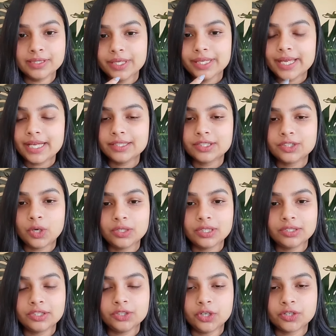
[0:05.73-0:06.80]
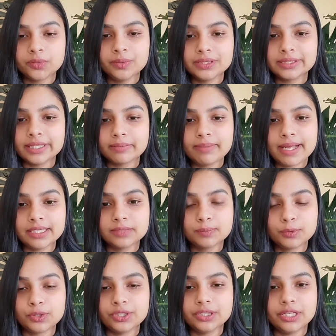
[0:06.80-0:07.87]
we gathered all other documents like
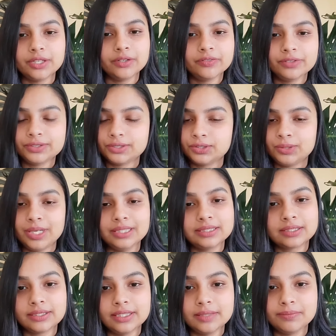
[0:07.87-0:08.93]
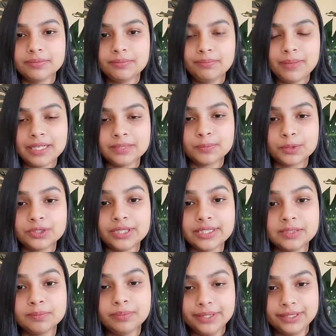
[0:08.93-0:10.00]
passport, unofficial transcript, passport size
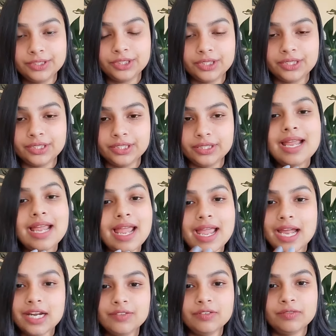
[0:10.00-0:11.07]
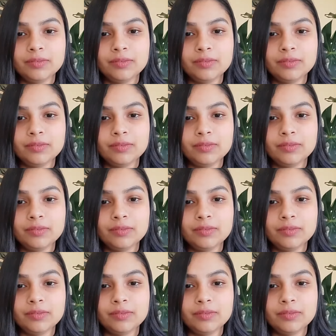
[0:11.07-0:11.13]
picture, and we've